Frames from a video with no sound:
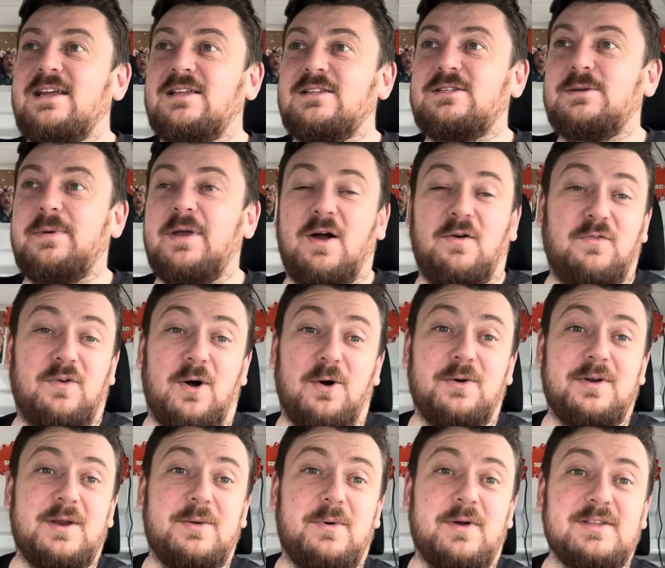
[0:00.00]
to be
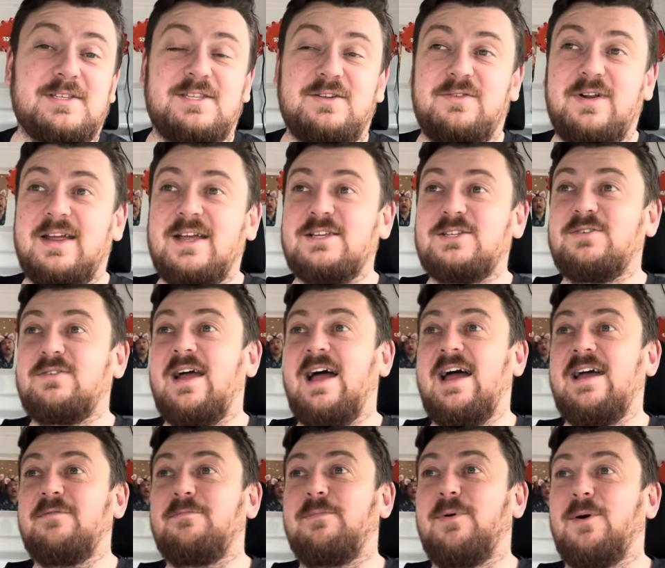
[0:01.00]
offloaded once the riggers
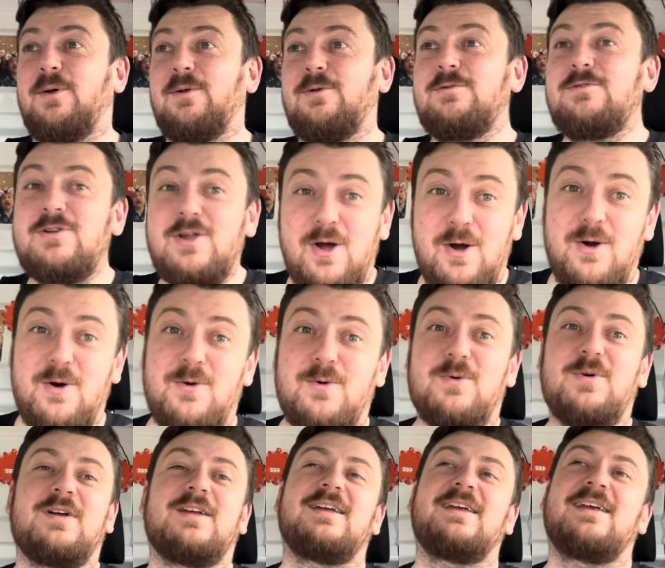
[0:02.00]
arrived, but
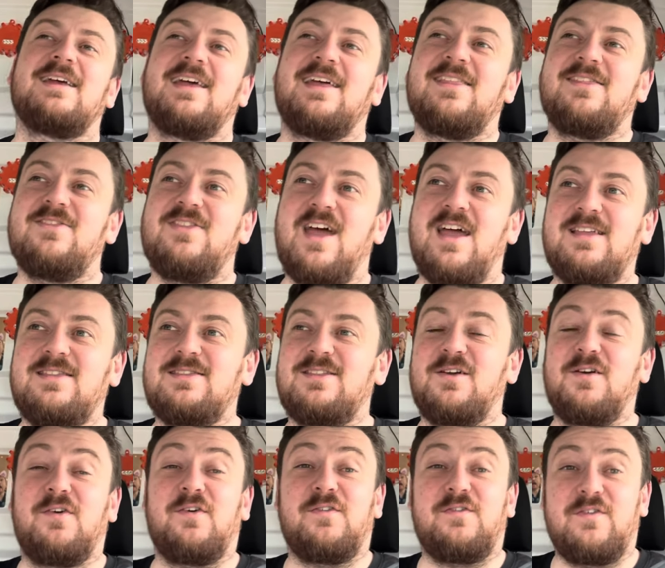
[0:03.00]
no. Then
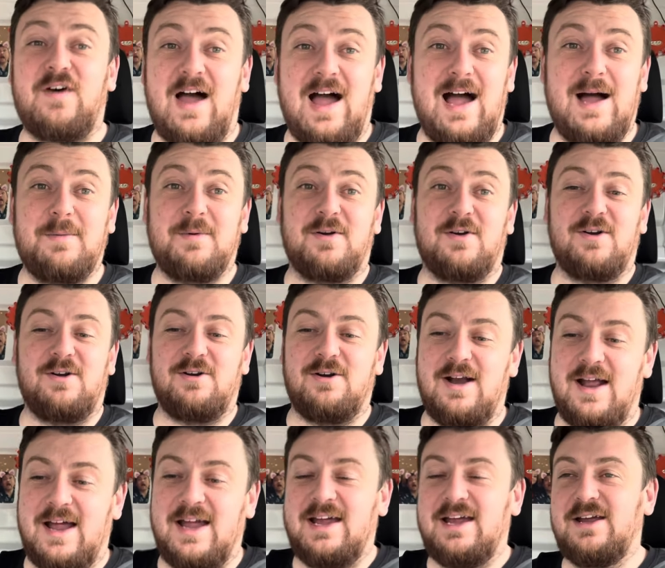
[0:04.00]
the farmer
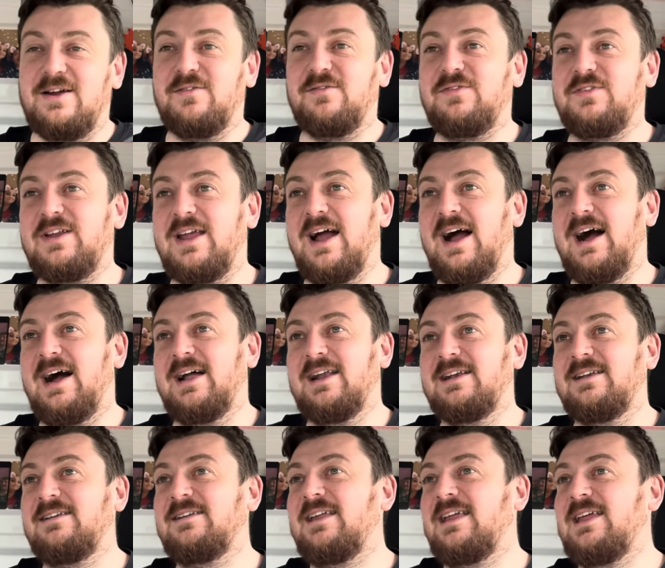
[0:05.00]
arrived
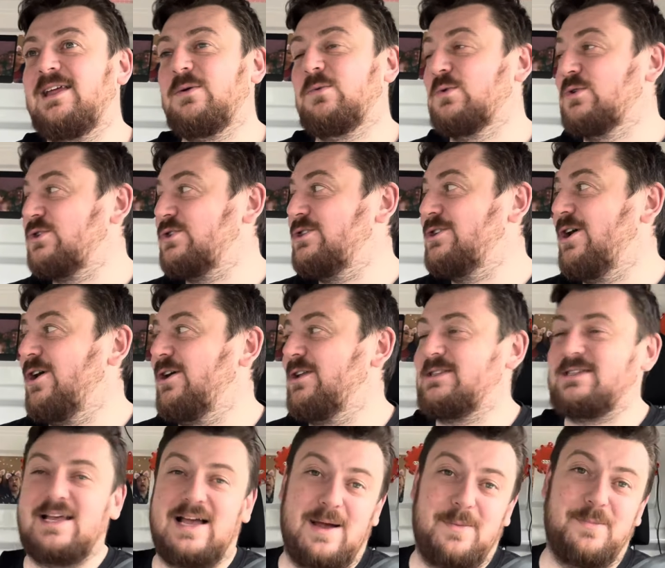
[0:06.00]
and he was not
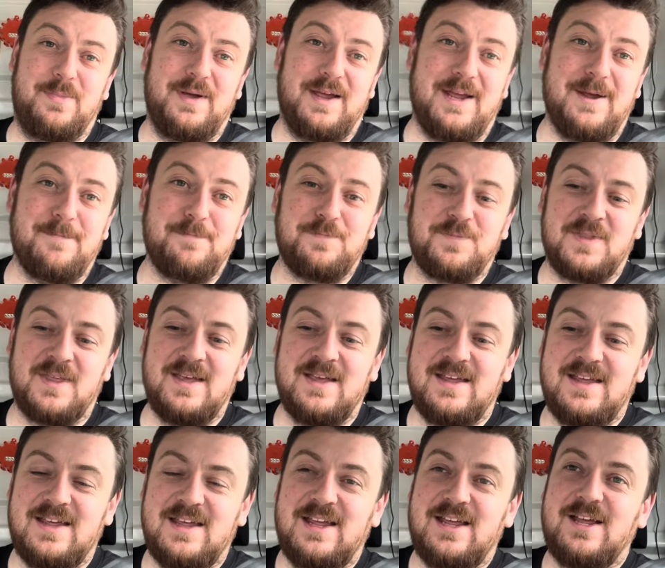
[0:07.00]
happy.
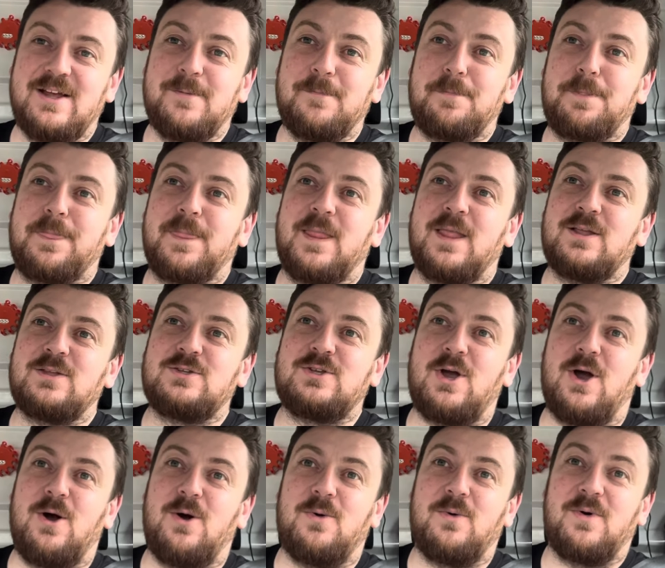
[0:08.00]

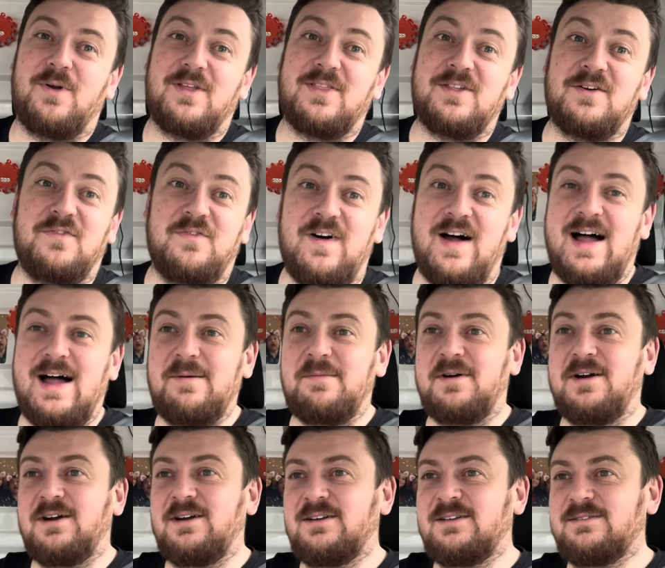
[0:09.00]
So the
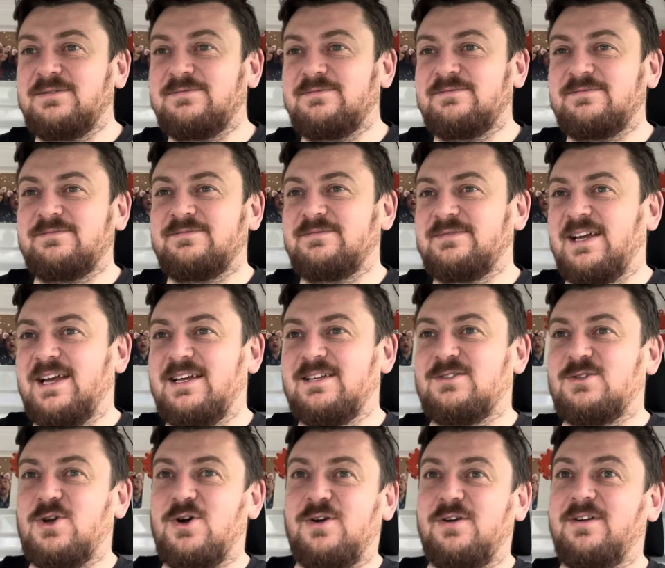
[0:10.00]
farmer
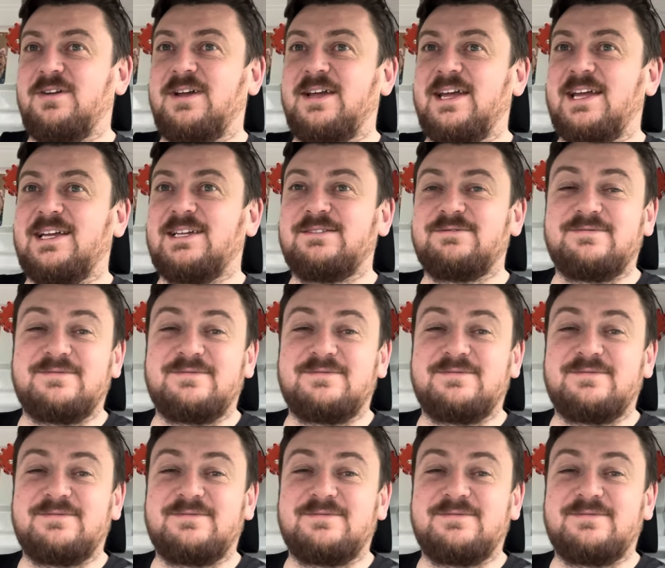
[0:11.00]
is currently